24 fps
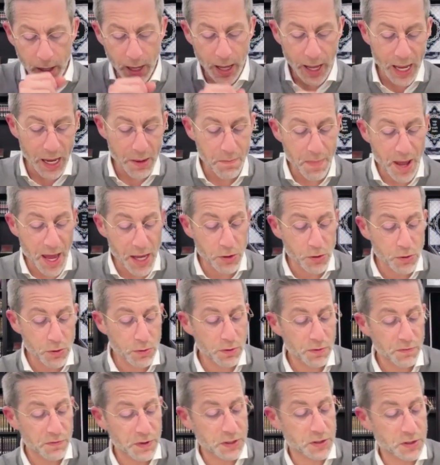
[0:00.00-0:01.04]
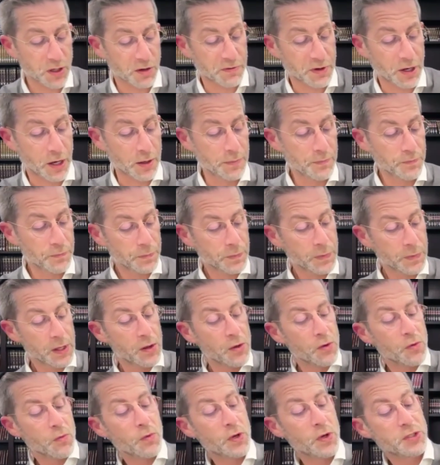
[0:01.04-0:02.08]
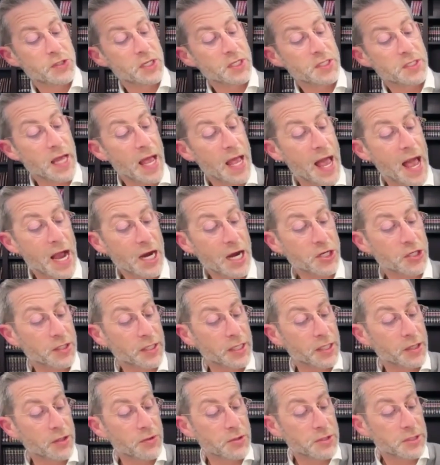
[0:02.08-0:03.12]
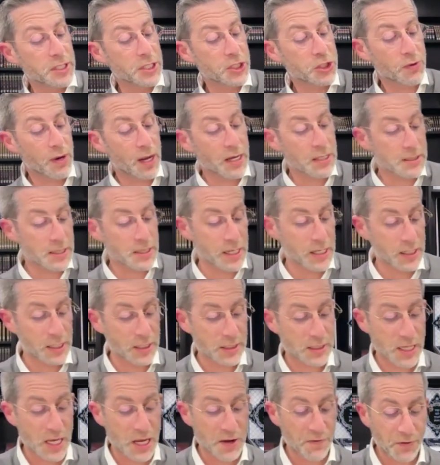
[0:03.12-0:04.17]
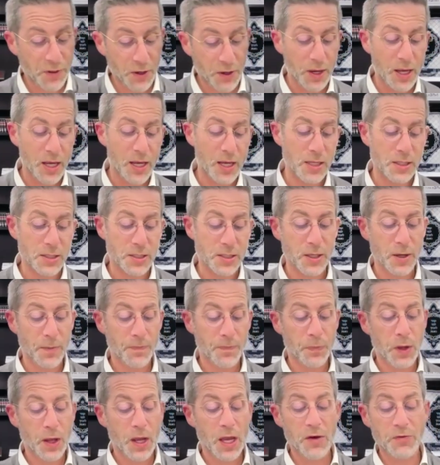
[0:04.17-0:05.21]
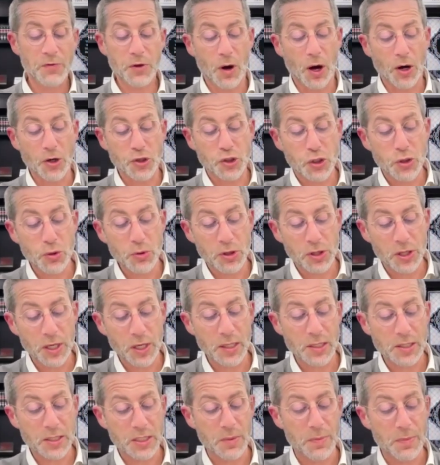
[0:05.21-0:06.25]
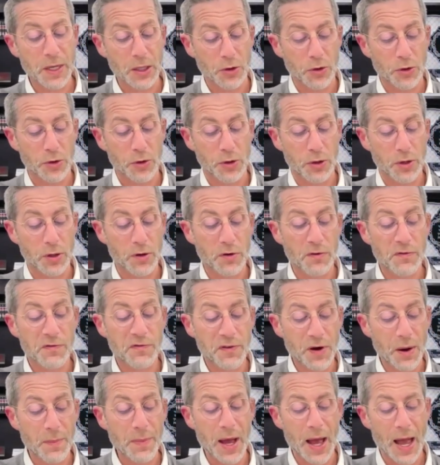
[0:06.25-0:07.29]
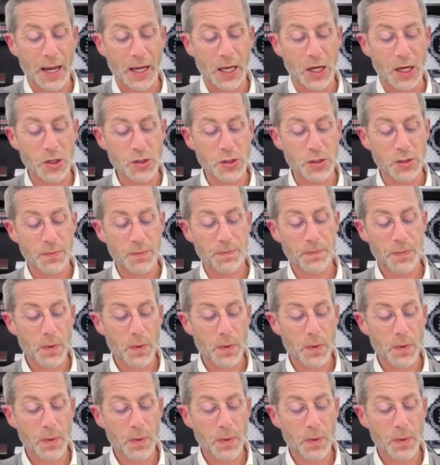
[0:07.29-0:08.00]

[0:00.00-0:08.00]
Himenu v'davar, which is actually loosely translated as if there are two things to be learned from a hekesh,